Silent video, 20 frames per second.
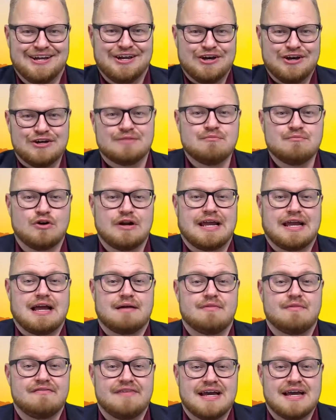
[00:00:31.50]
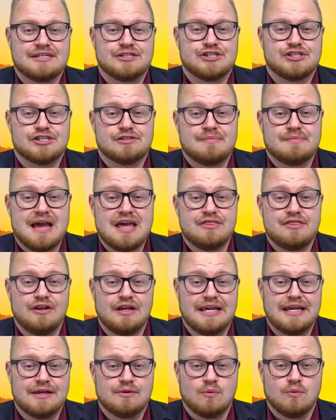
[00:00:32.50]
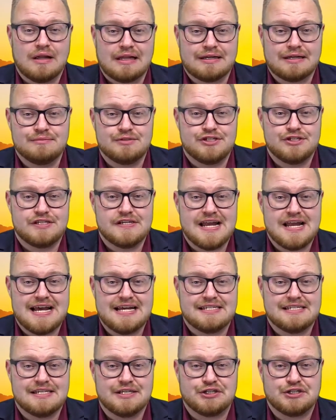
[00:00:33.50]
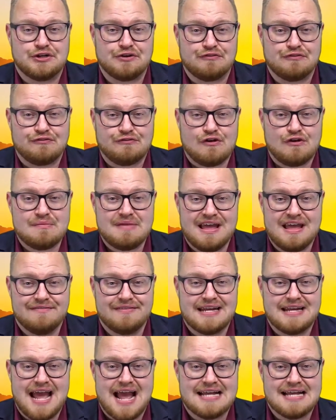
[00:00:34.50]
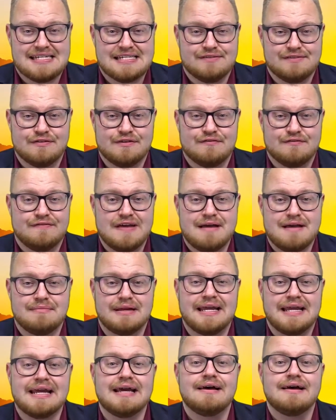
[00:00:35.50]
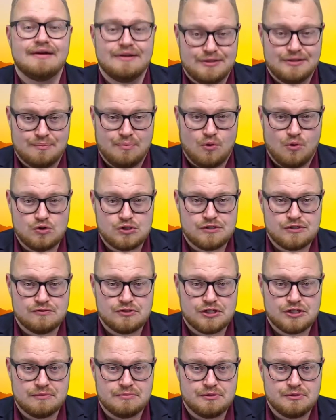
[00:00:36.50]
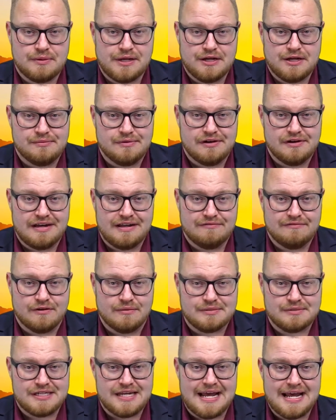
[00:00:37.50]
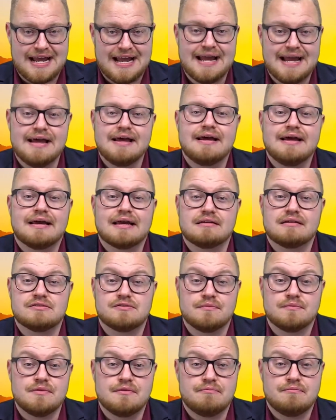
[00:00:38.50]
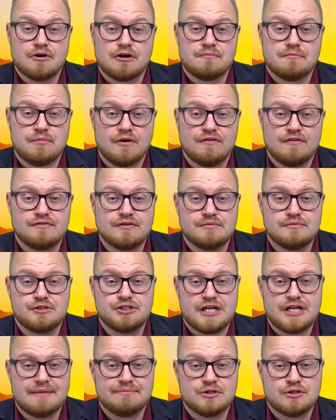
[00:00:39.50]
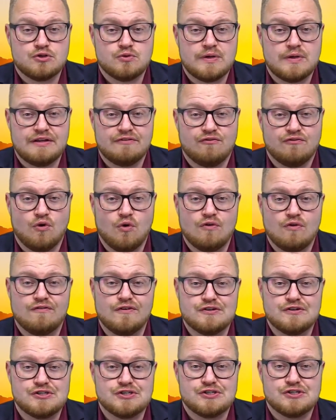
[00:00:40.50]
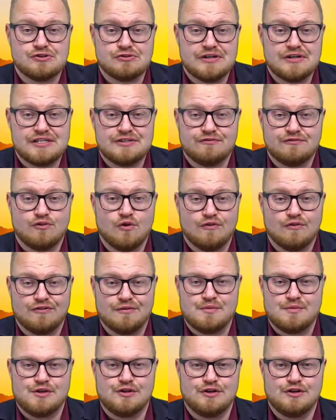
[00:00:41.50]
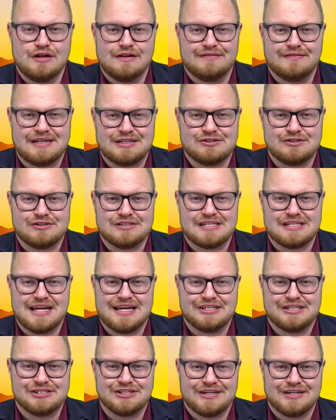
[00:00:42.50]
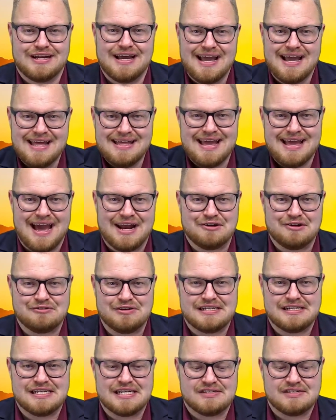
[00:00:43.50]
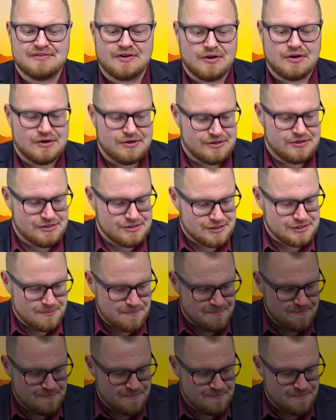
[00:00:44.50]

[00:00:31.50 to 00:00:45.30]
Good morning, I'm Evangelist Matthew Lee, and welcome to today's edition of From Heaven at Seven Family. The portion of scripture we're going to be reading from today comes from the book of Proverbs, chapter 24, verses 3 to 4 from the New Living Translation, and it reads as follows